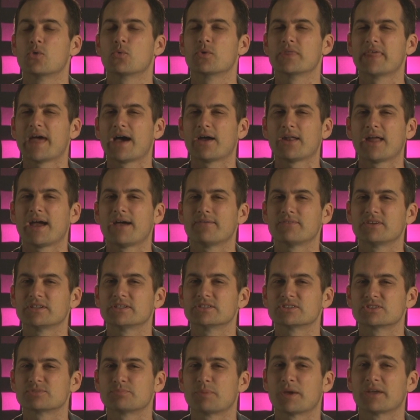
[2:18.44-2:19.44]
without having
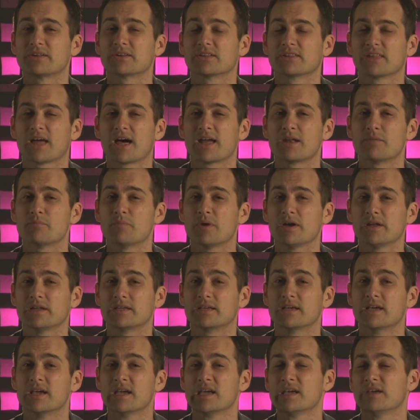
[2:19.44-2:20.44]
to spend a lot of
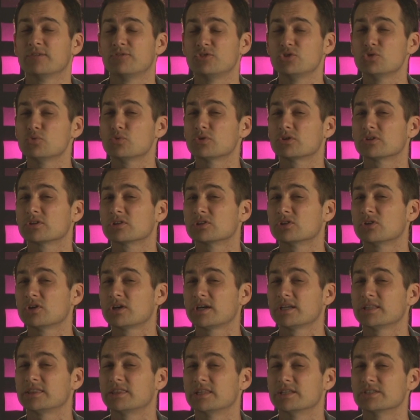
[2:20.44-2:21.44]
money. If you were to
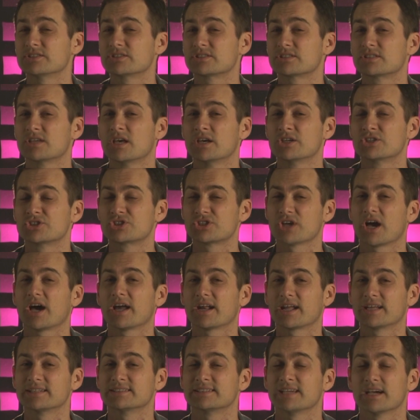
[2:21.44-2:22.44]
look at this
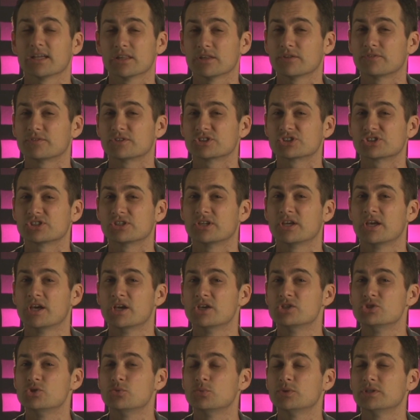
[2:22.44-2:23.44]
shot on television,
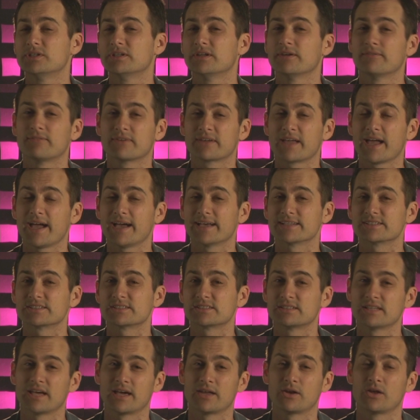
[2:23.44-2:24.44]
you wouldn't have
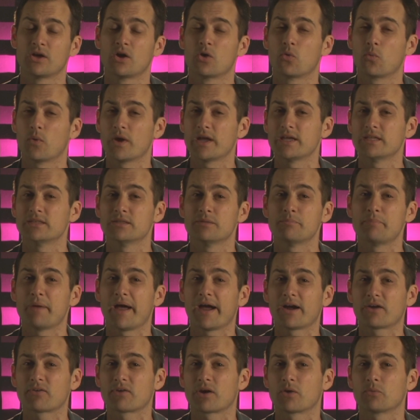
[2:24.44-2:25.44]
guessed that way in the
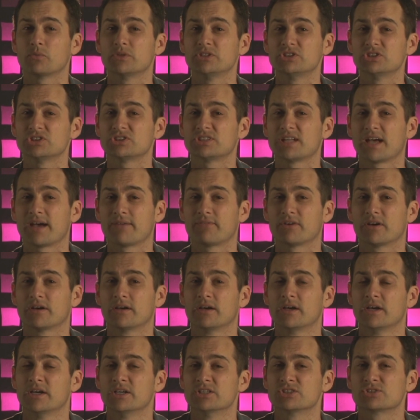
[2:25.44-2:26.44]
background we just have a
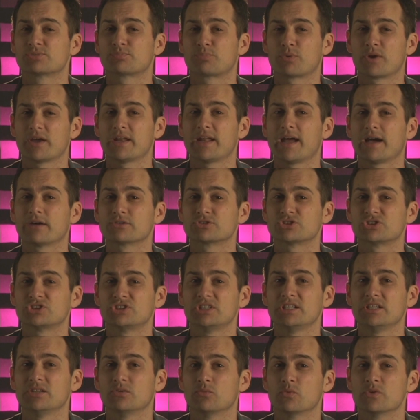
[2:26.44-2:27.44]
spread out
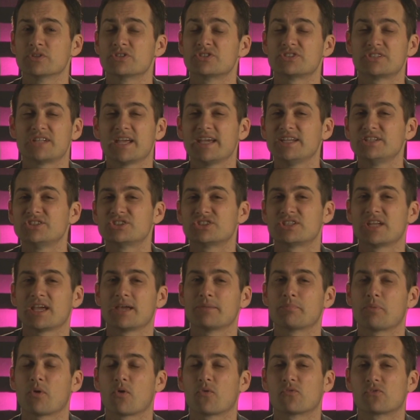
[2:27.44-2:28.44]
sheet with stage
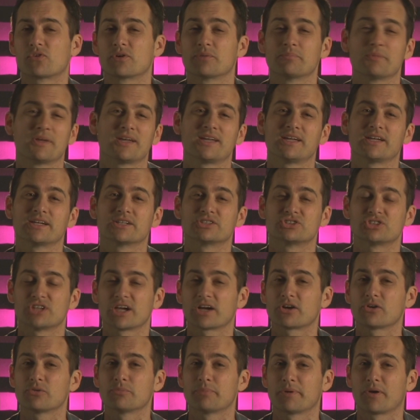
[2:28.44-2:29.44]
tape over it making a
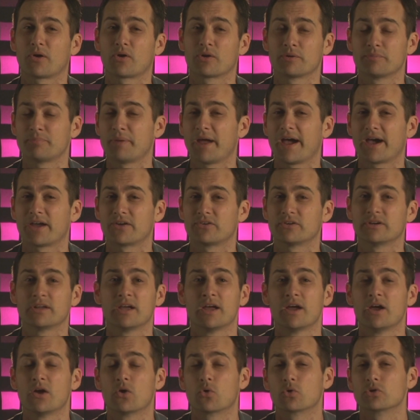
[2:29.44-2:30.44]
checkerboard pattern,
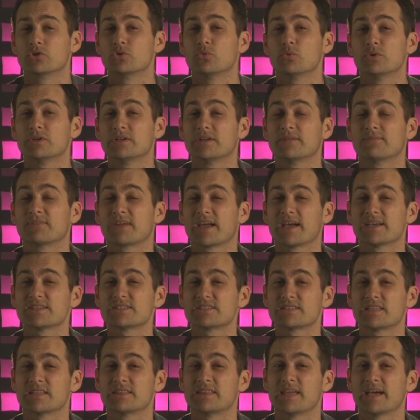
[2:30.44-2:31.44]
or you wouldn't have
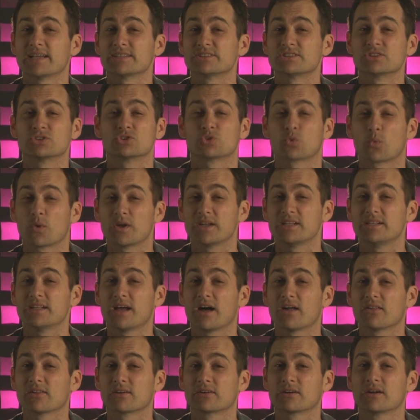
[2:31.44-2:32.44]
guessed that that's a
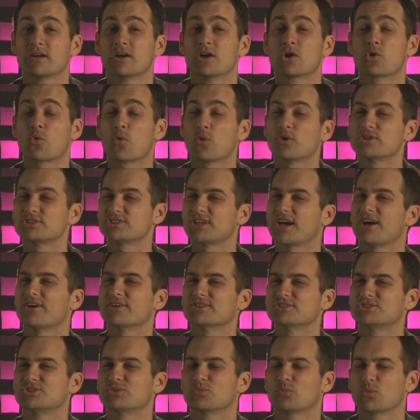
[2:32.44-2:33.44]
$20 quartz
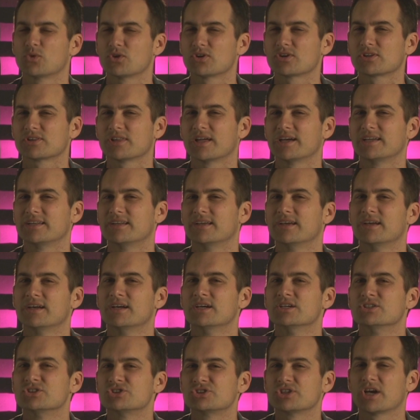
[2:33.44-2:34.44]
halogen work light
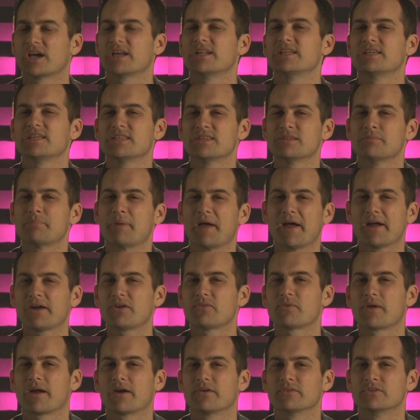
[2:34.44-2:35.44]
shining in the
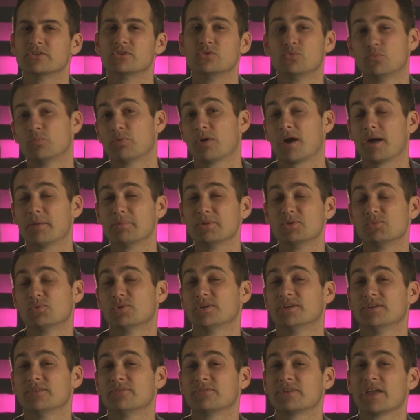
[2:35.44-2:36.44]
background. You probably
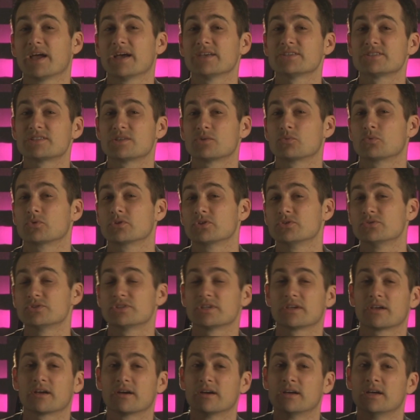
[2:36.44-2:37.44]
wouldn't have guessed that we're
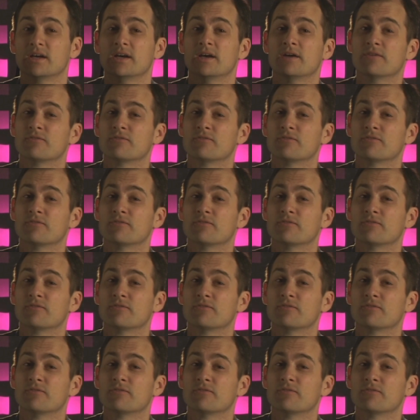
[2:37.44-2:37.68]
using a